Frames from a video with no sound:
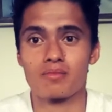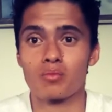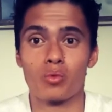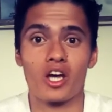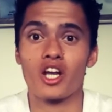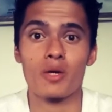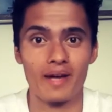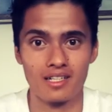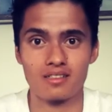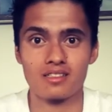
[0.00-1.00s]
we're going to go
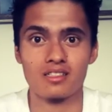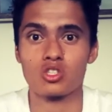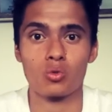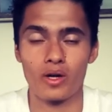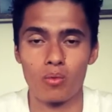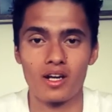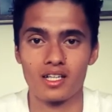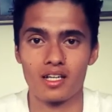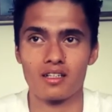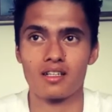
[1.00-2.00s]
back to square one again.